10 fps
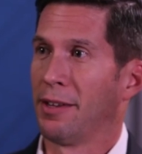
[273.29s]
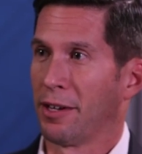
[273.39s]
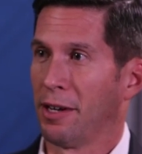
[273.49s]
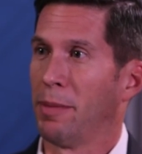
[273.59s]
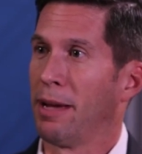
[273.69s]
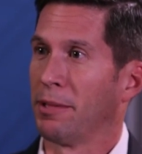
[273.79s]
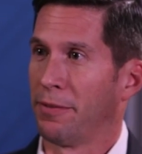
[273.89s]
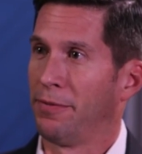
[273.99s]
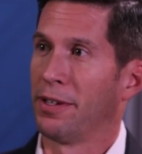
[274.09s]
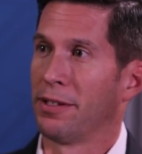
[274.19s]
that are going to be able
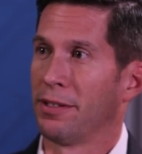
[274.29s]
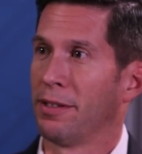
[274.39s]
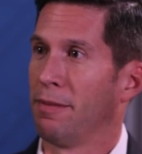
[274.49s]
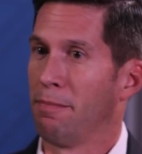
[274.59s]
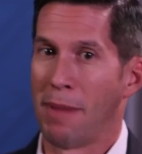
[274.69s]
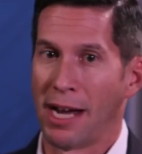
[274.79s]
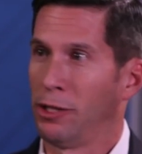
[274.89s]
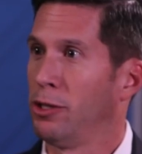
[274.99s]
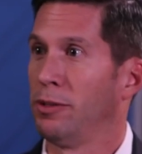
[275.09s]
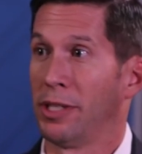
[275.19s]
to fill my
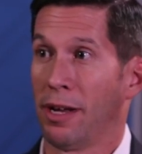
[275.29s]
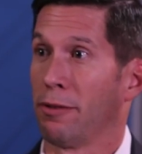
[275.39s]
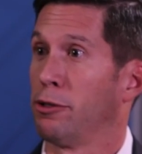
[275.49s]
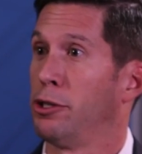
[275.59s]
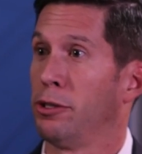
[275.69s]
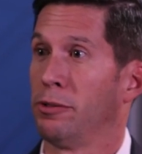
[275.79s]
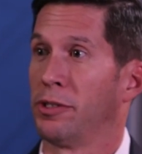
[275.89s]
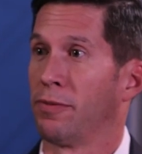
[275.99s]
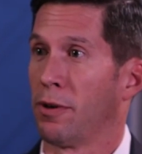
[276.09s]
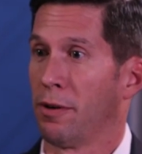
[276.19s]
shoes and other
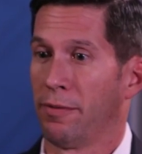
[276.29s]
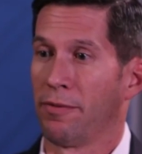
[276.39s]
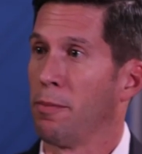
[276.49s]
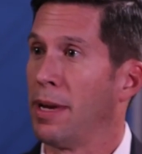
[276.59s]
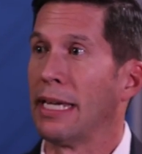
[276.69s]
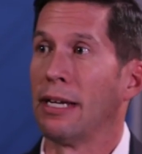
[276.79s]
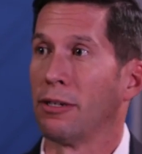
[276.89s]
shoes for, for many